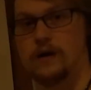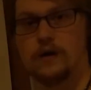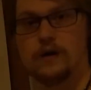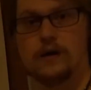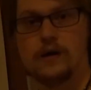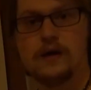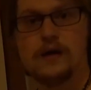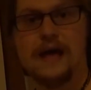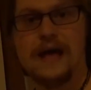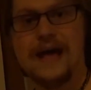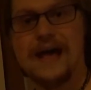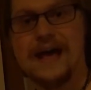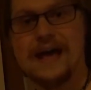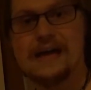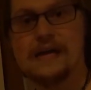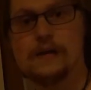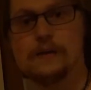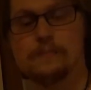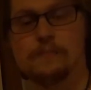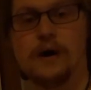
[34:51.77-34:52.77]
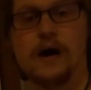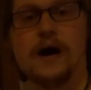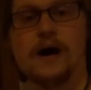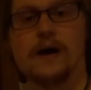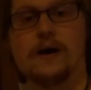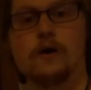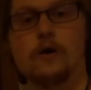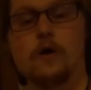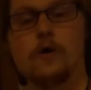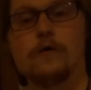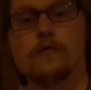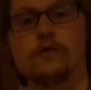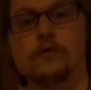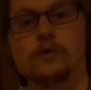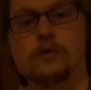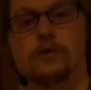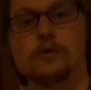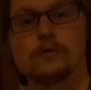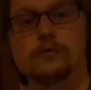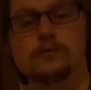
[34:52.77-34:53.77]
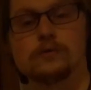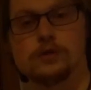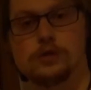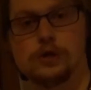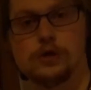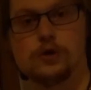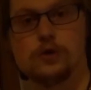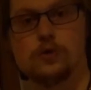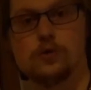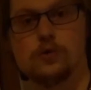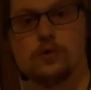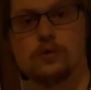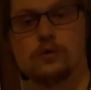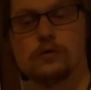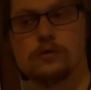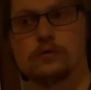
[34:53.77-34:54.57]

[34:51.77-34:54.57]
it, 8 pi over 2,